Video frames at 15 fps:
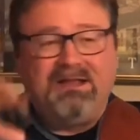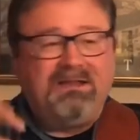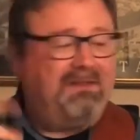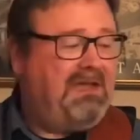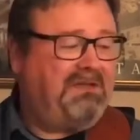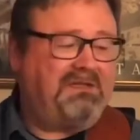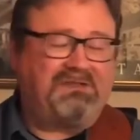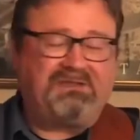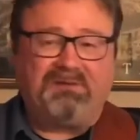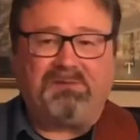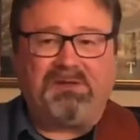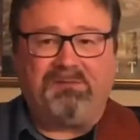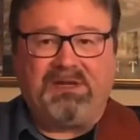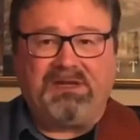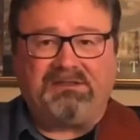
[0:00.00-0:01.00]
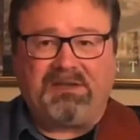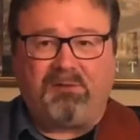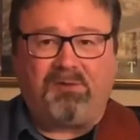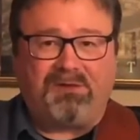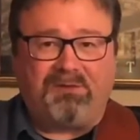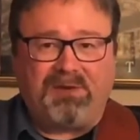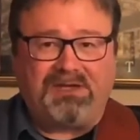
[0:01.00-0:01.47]
That just simply means they
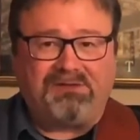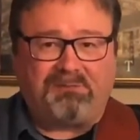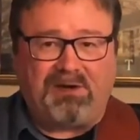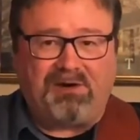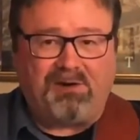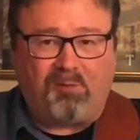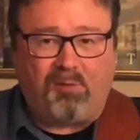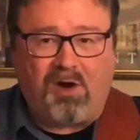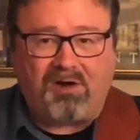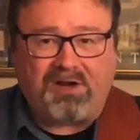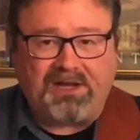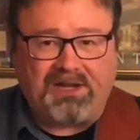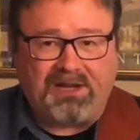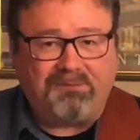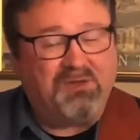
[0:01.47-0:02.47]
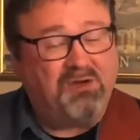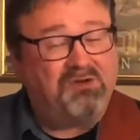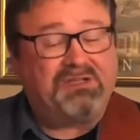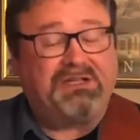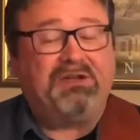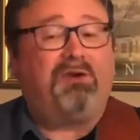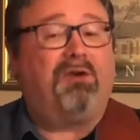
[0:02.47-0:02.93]
want the bass player to walk it up.
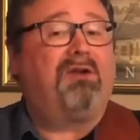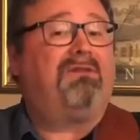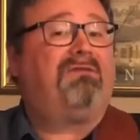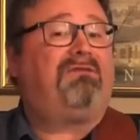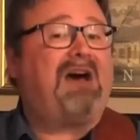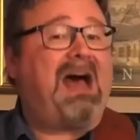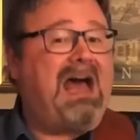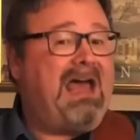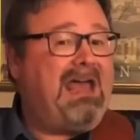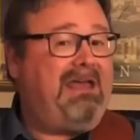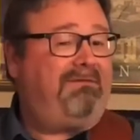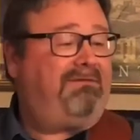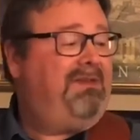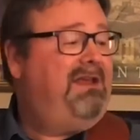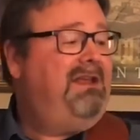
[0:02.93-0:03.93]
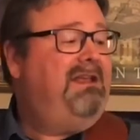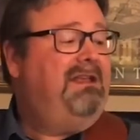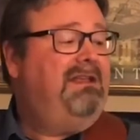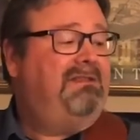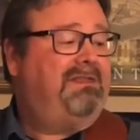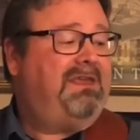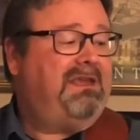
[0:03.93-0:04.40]
Usually you're on a 5.
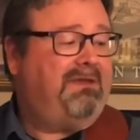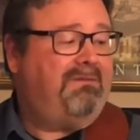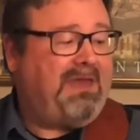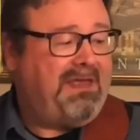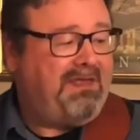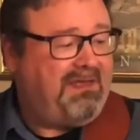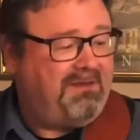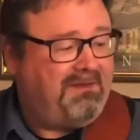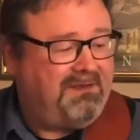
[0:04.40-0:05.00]
Think of that.